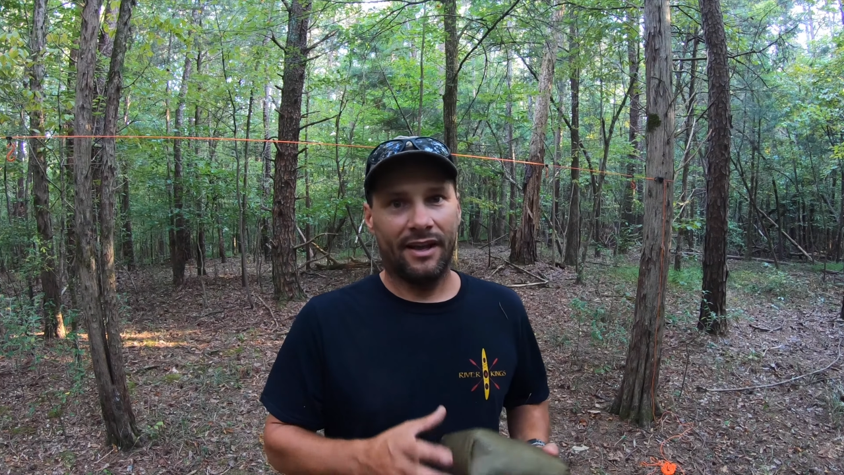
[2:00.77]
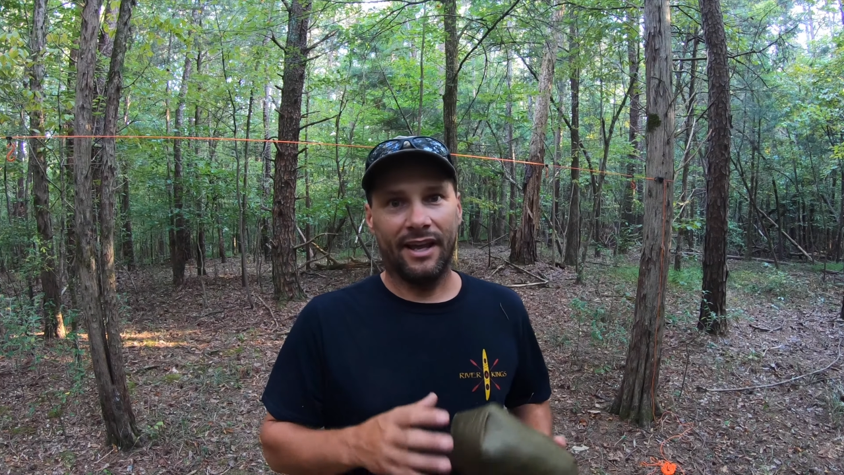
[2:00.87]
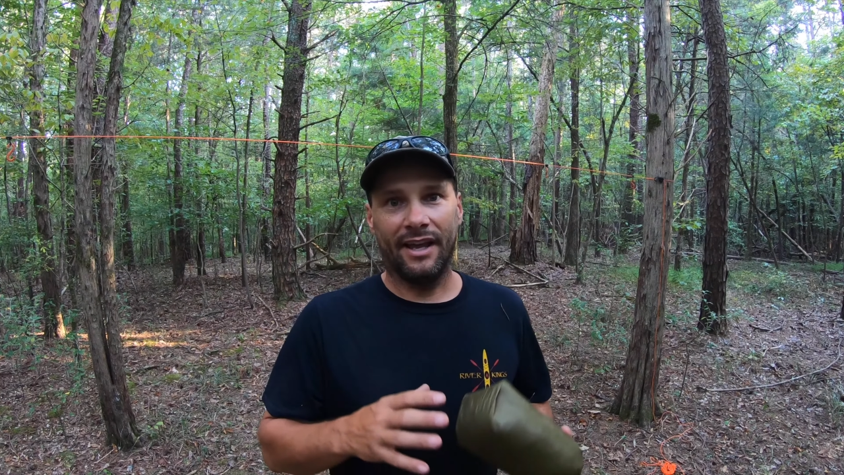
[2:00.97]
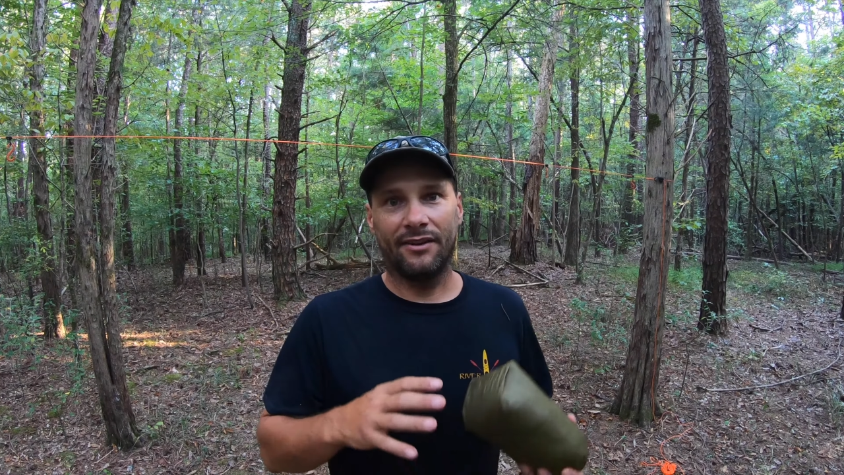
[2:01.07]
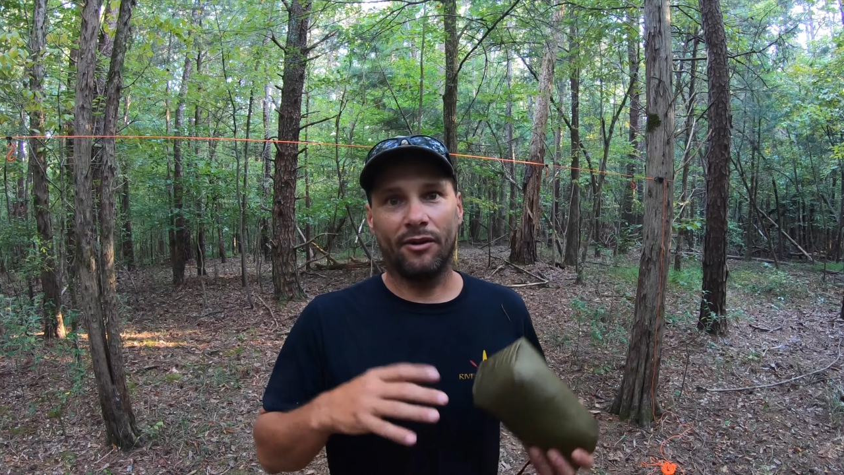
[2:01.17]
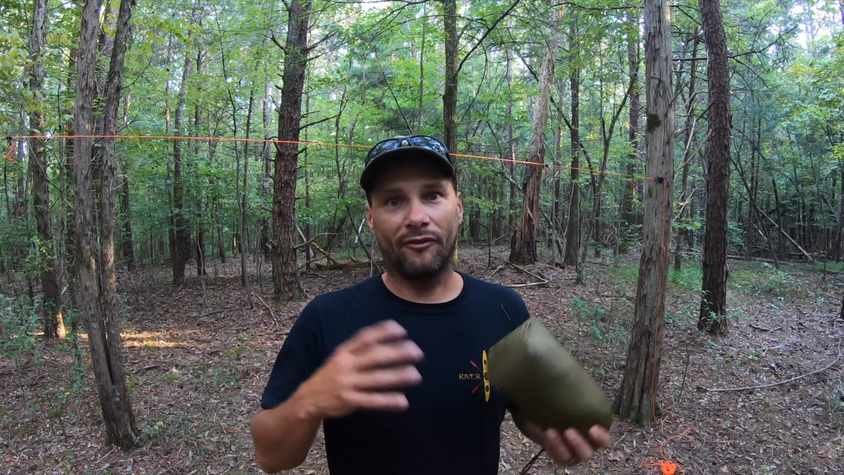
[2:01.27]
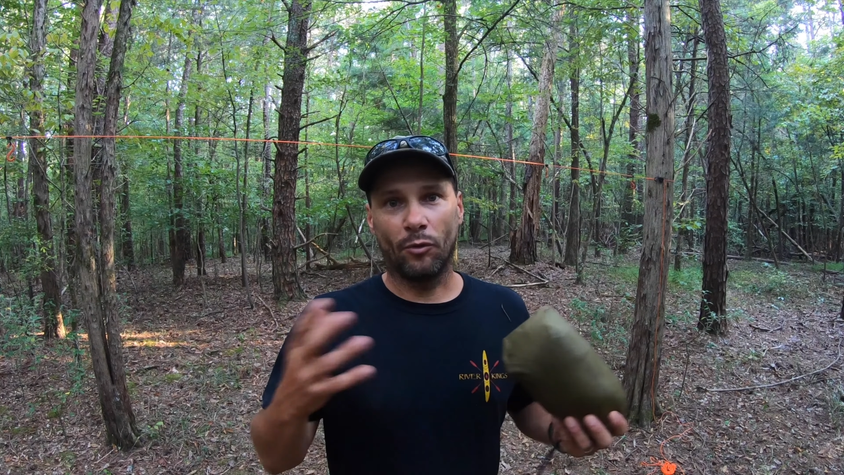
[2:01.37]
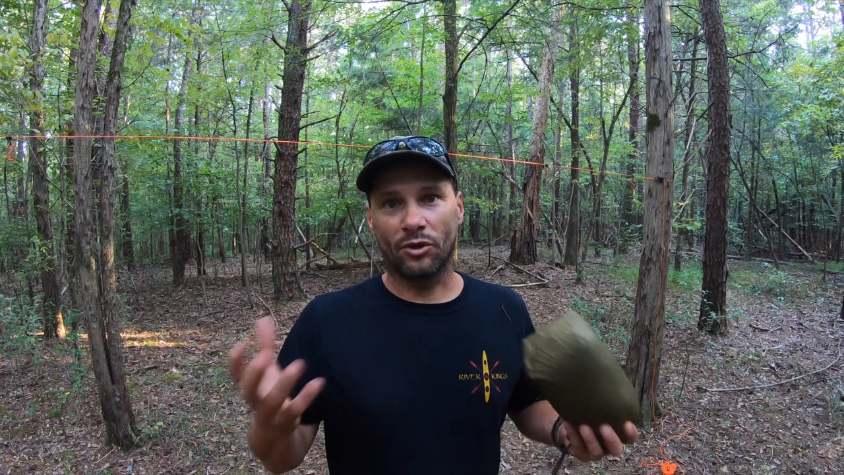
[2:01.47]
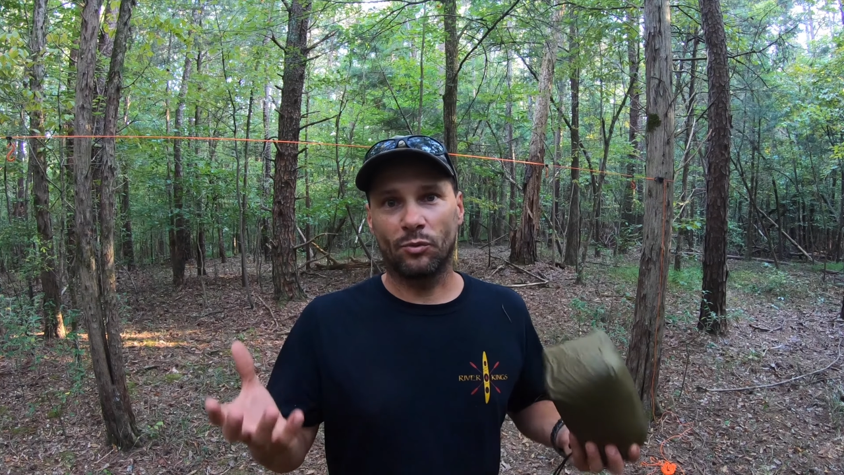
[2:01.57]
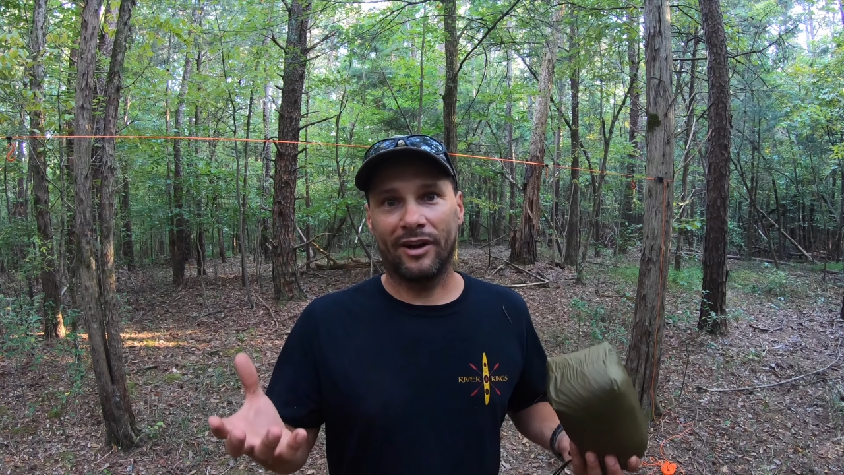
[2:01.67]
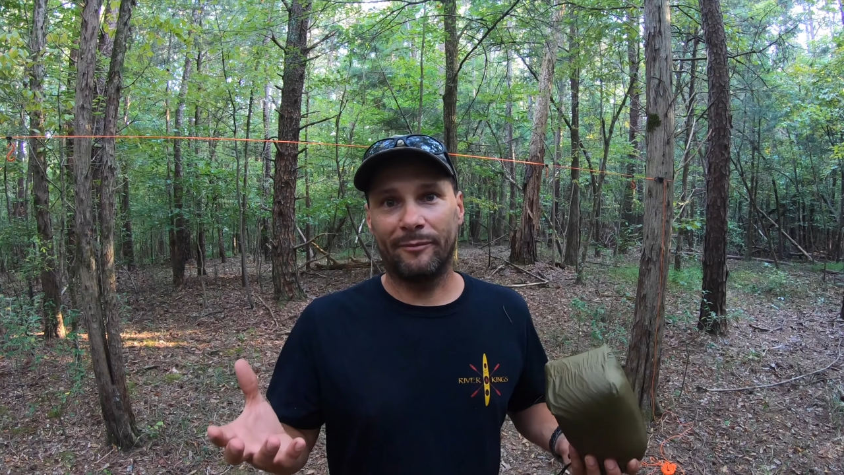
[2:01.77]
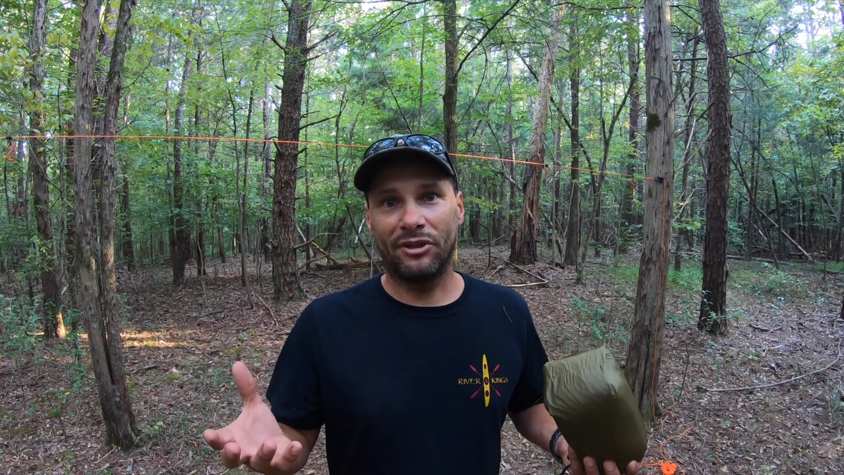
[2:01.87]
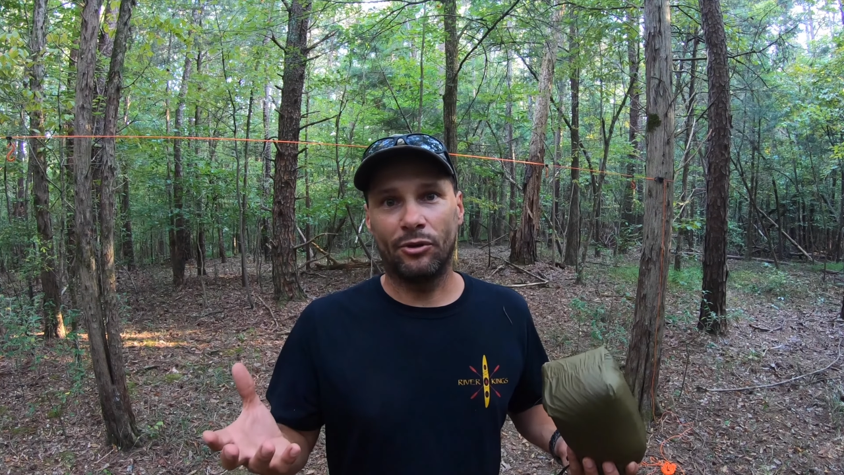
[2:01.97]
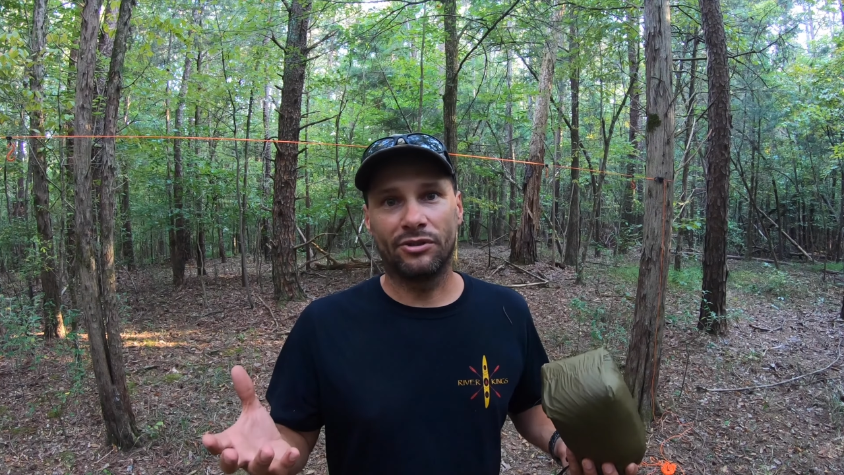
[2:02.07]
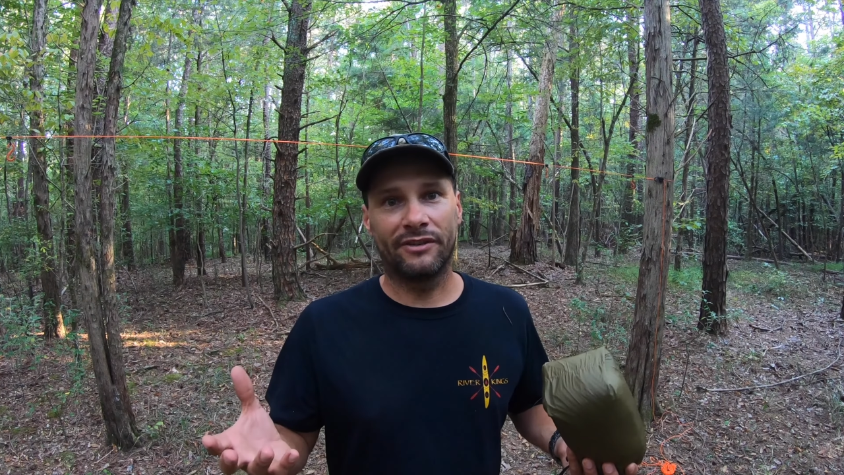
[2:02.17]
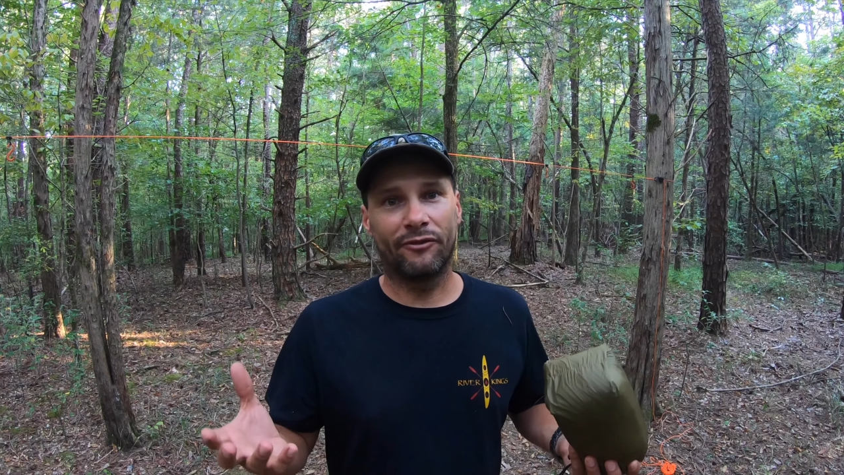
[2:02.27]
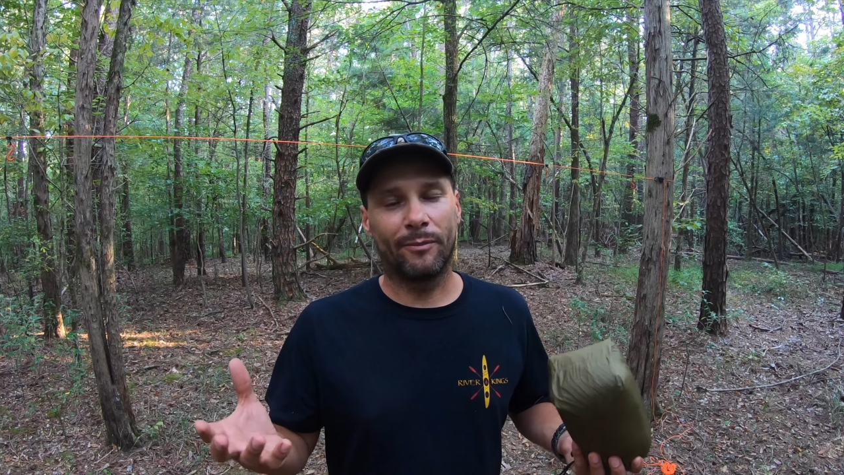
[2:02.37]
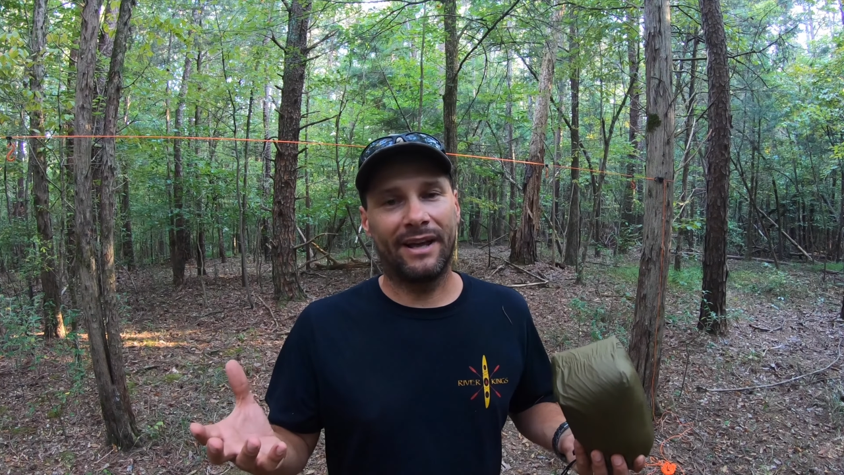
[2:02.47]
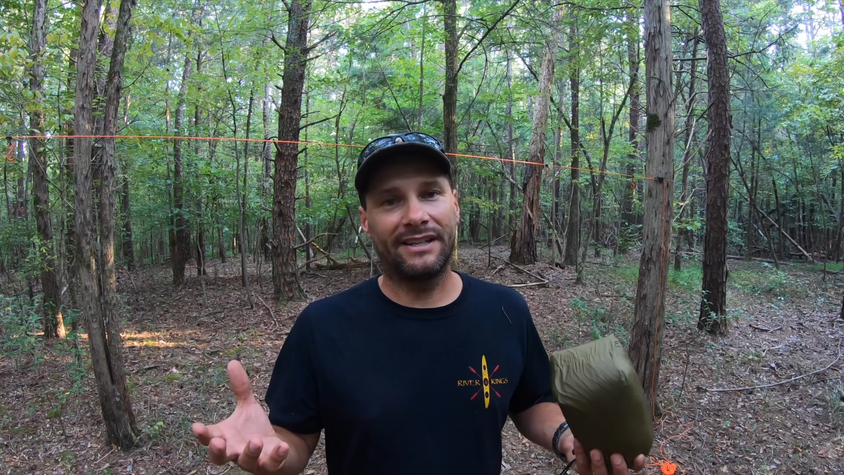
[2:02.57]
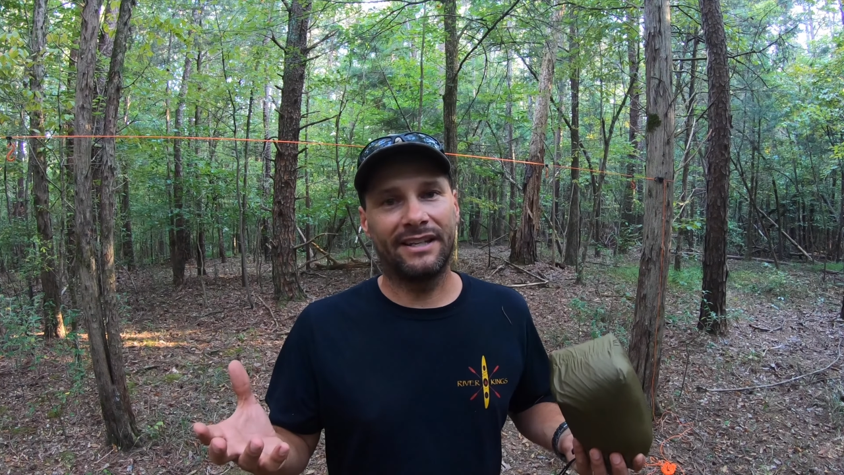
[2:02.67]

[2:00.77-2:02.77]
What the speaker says: And of course, what I've been using for about